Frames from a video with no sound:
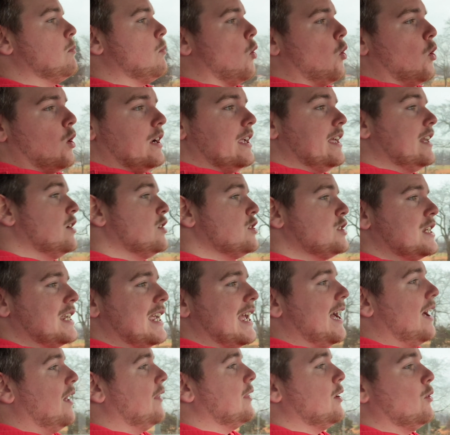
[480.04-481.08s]
more energy
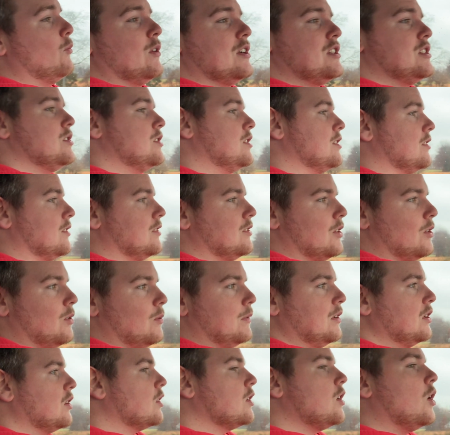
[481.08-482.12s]
out than what you
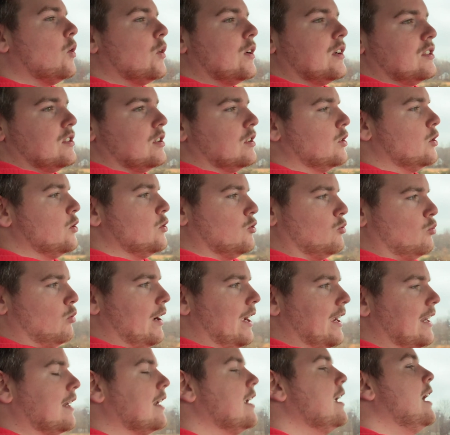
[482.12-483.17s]
consume, you're going to lose
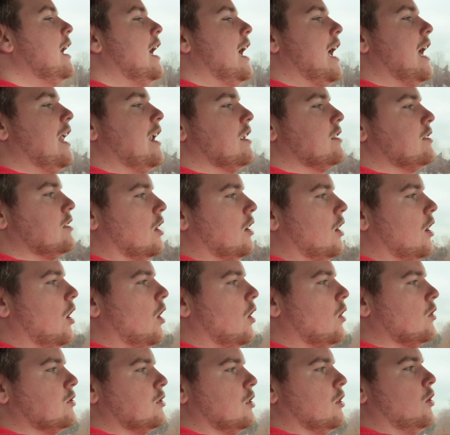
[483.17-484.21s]
weight. And it's
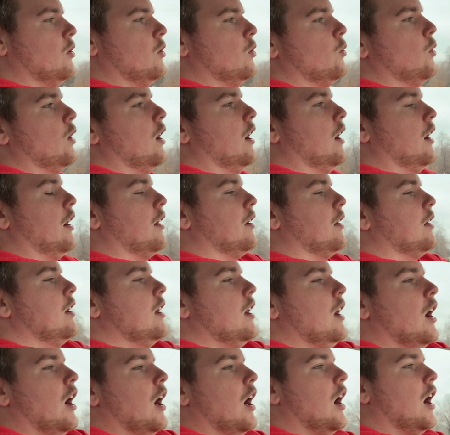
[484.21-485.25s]
also
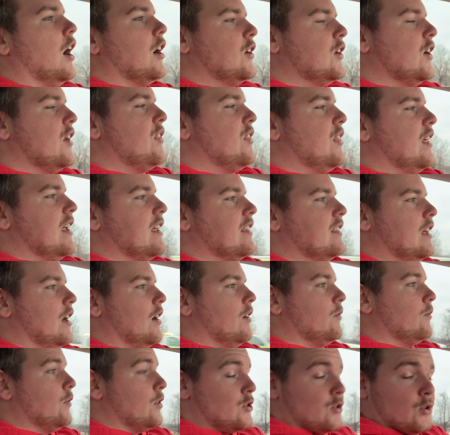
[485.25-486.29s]
a good thing that
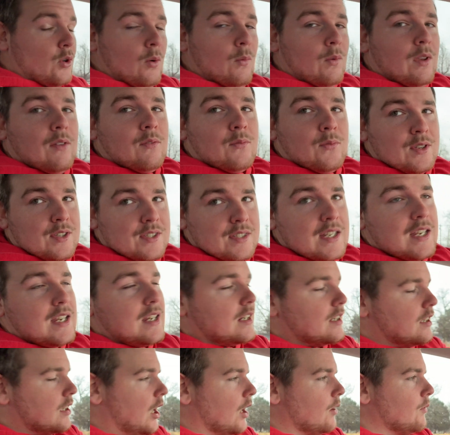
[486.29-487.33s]
Vitruvian
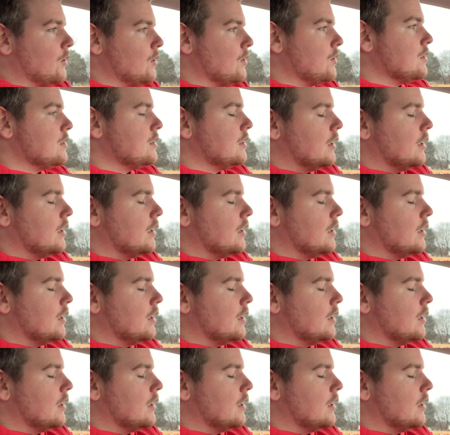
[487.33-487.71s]
Physique covers.